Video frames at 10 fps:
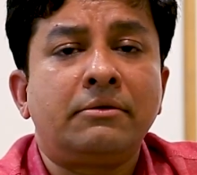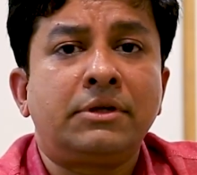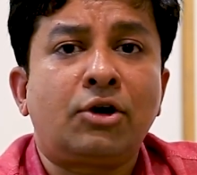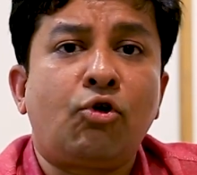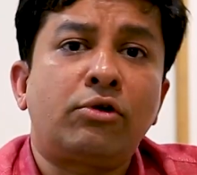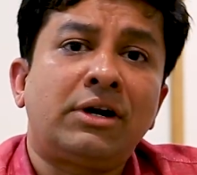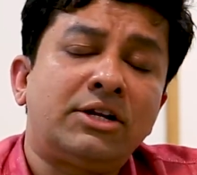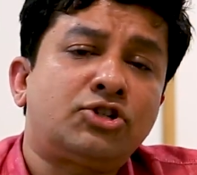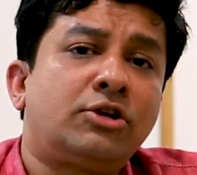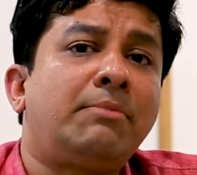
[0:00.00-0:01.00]
the
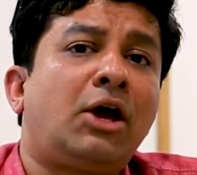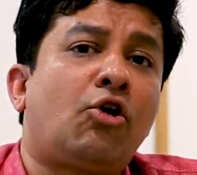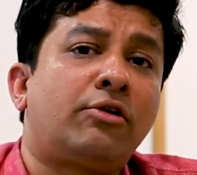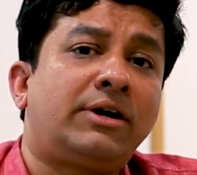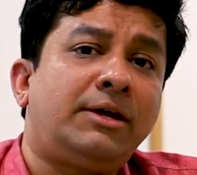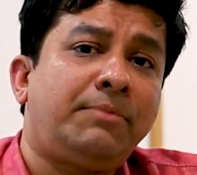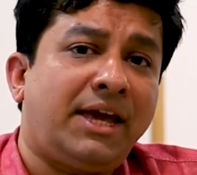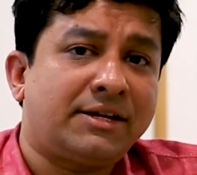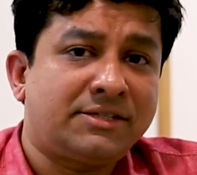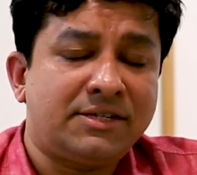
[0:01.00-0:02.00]
correlation may already
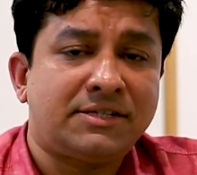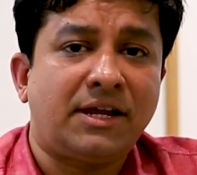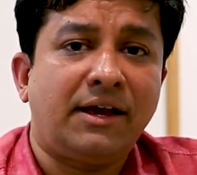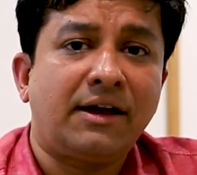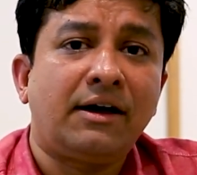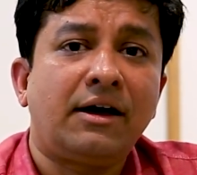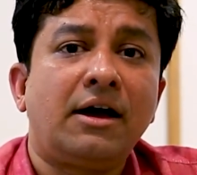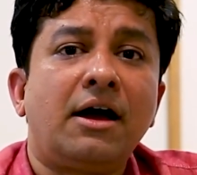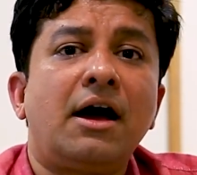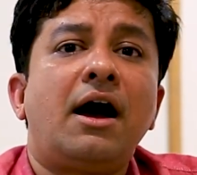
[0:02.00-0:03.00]
be existing,
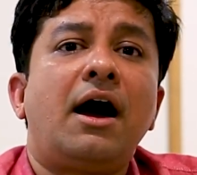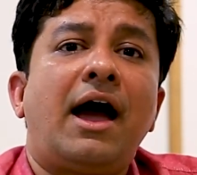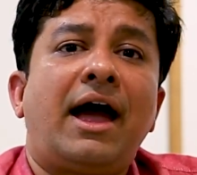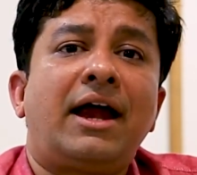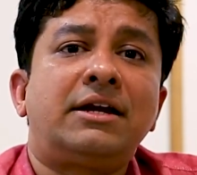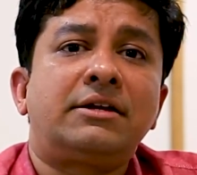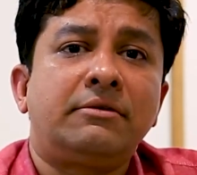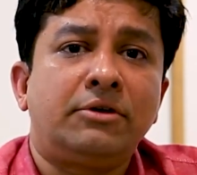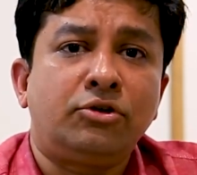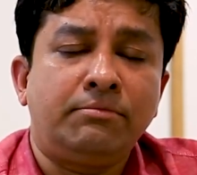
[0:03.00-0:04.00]

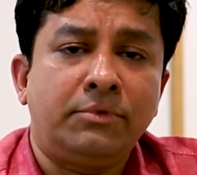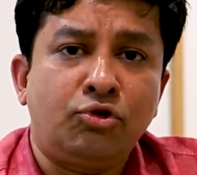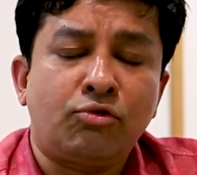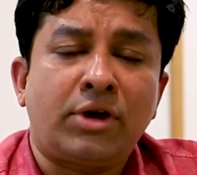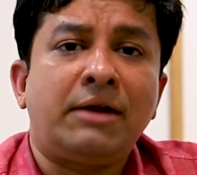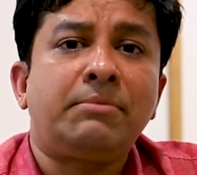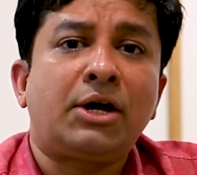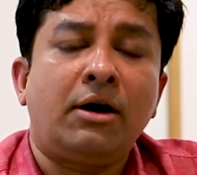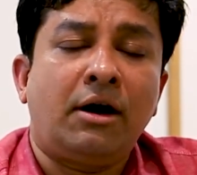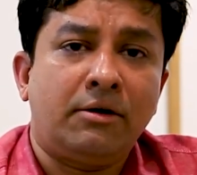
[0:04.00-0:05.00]
and you can be
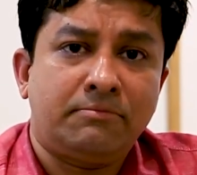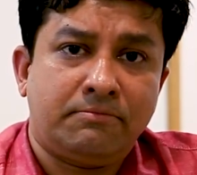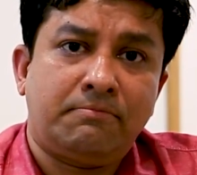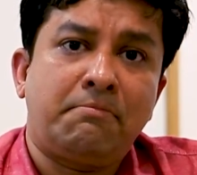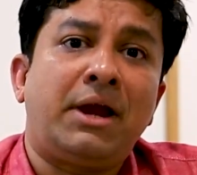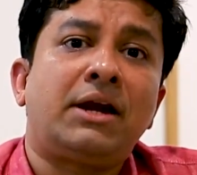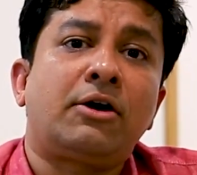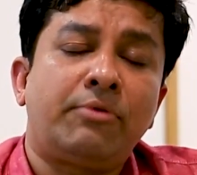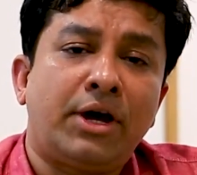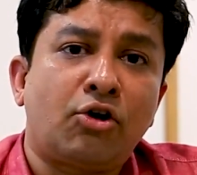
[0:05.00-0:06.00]
made
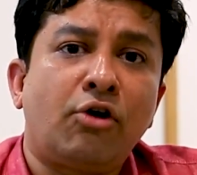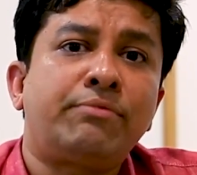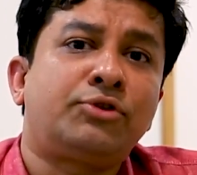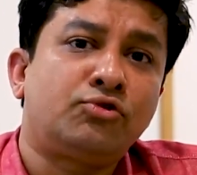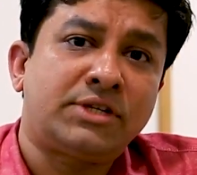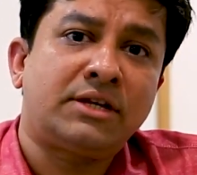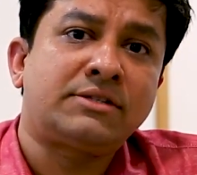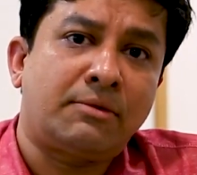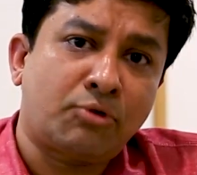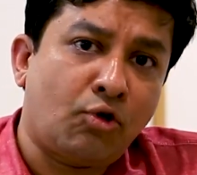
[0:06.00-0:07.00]
aware of using
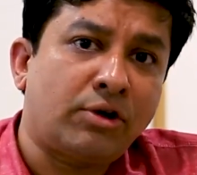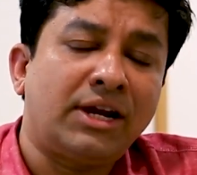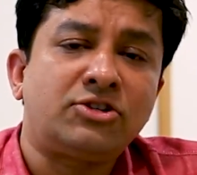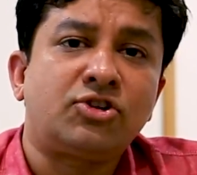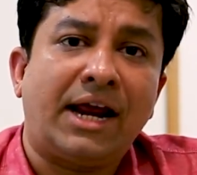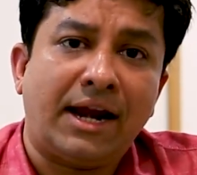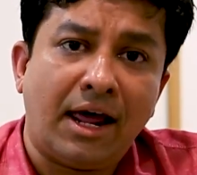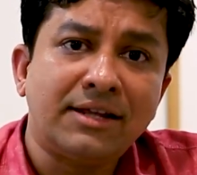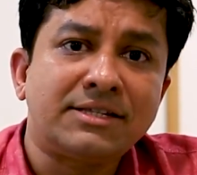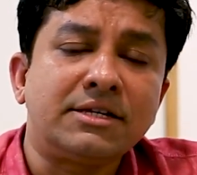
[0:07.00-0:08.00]
some correlation
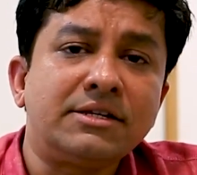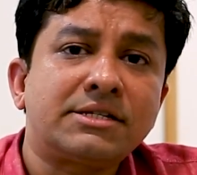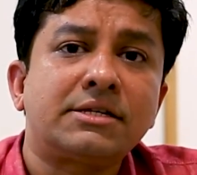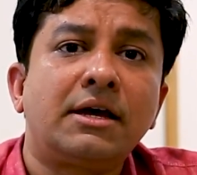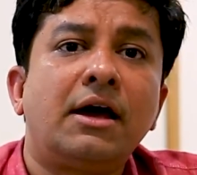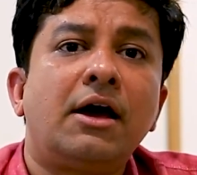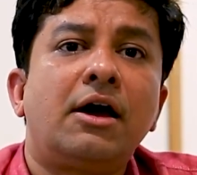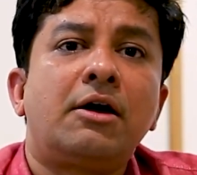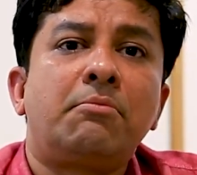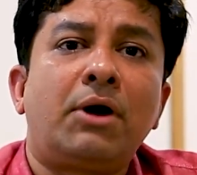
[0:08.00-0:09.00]
analysis.
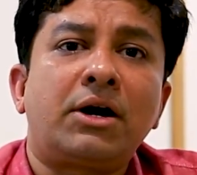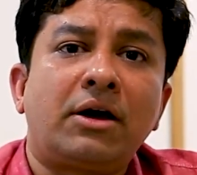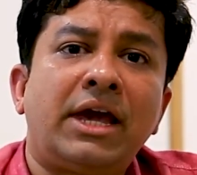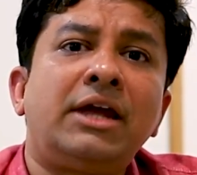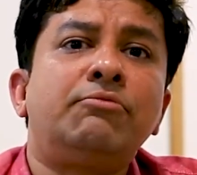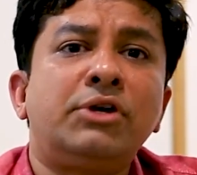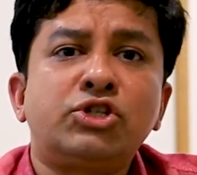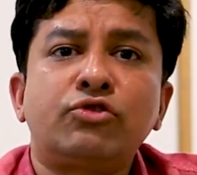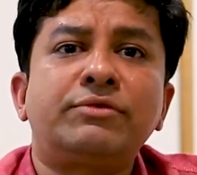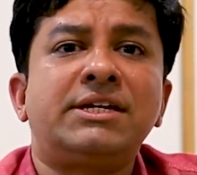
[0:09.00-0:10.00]
But again,
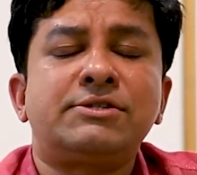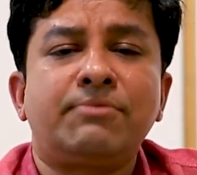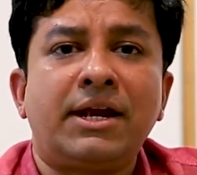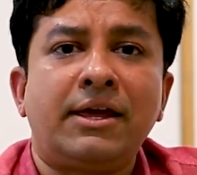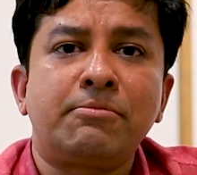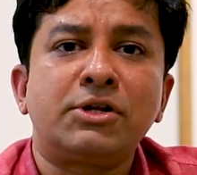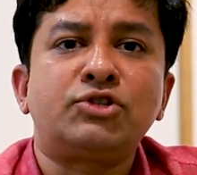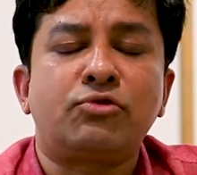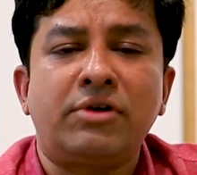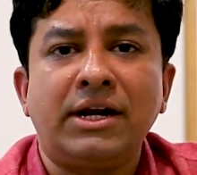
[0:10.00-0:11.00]
which of these
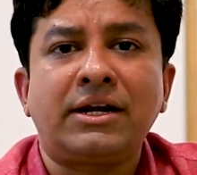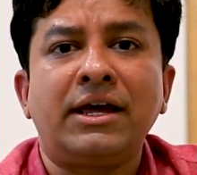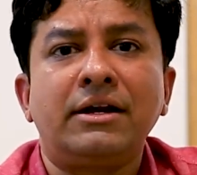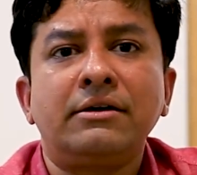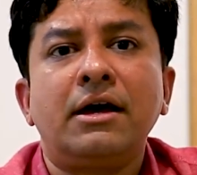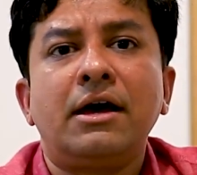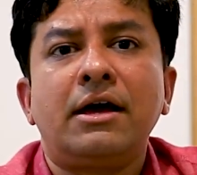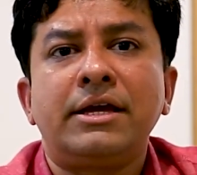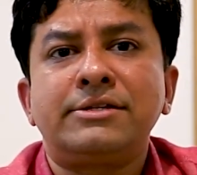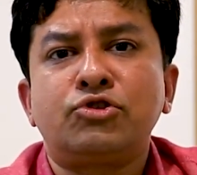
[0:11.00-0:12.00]
variables to retain
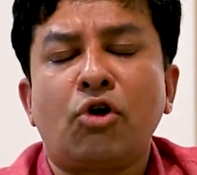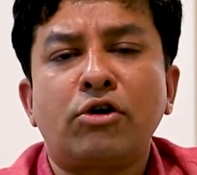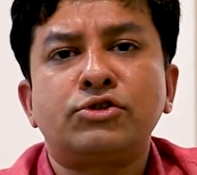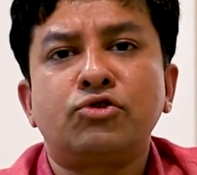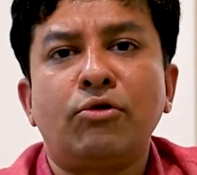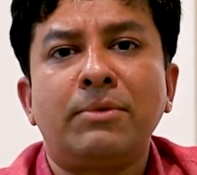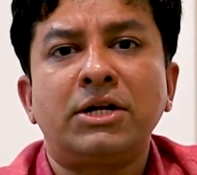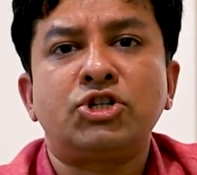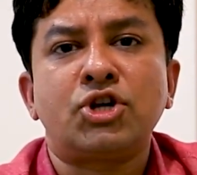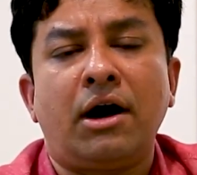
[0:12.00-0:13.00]
is not so
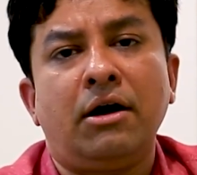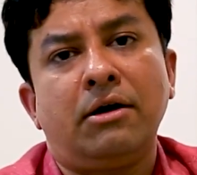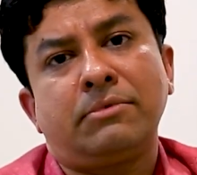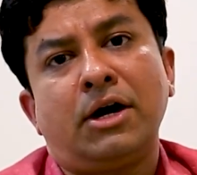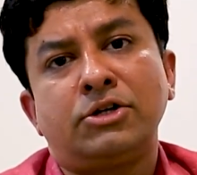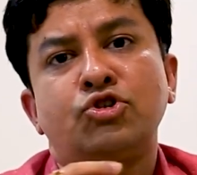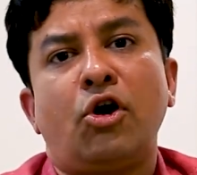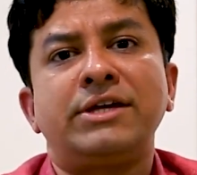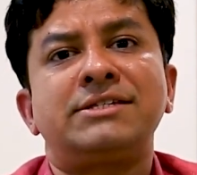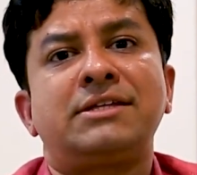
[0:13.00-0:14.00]
much a
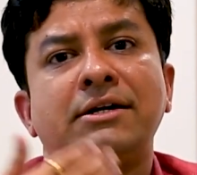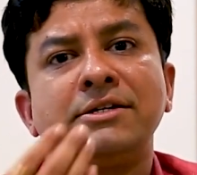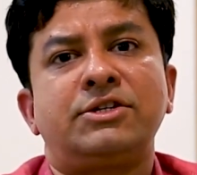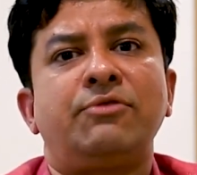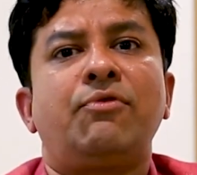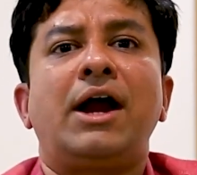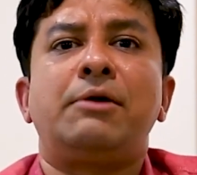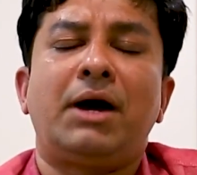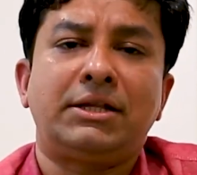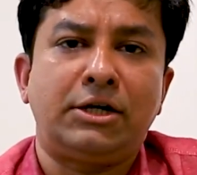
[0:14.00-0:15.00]
choice that is
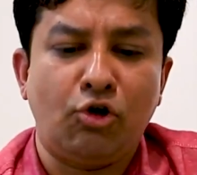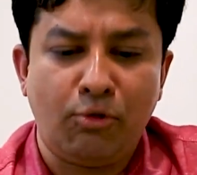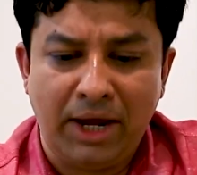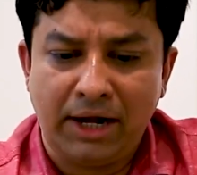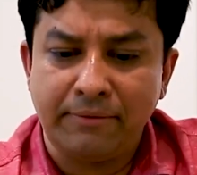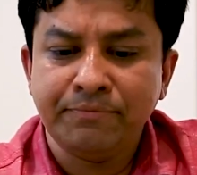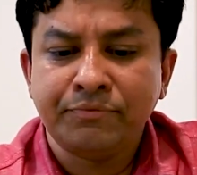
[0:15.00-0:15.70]
defined by the domain.